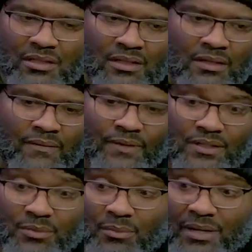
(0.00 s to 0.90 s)
Mm-hmm. It
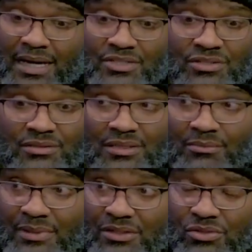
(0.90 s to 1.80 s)
could be a pastor, a
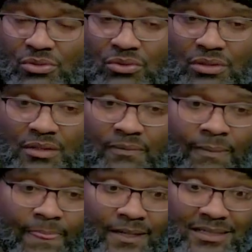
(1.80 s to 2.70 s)
mentor,
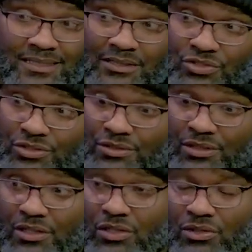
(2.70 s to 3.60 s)
a teacher,
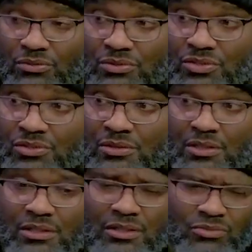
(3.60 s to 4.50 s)
a coach,
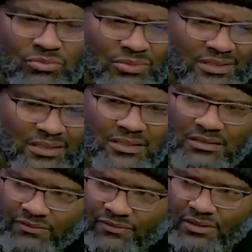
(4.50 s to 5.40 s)
a really
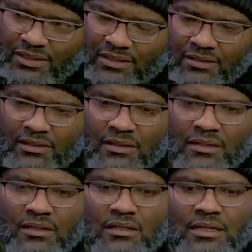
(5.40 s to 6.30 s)
good friend
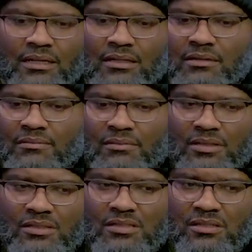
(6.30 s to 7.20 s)
mm-hmm. um,
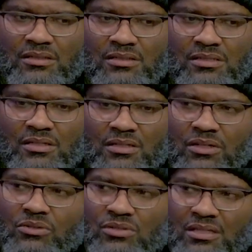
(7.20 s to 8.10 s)
to to
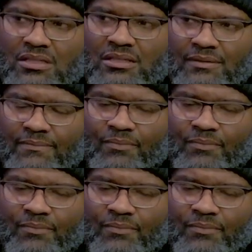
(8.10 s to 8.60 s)
go to them.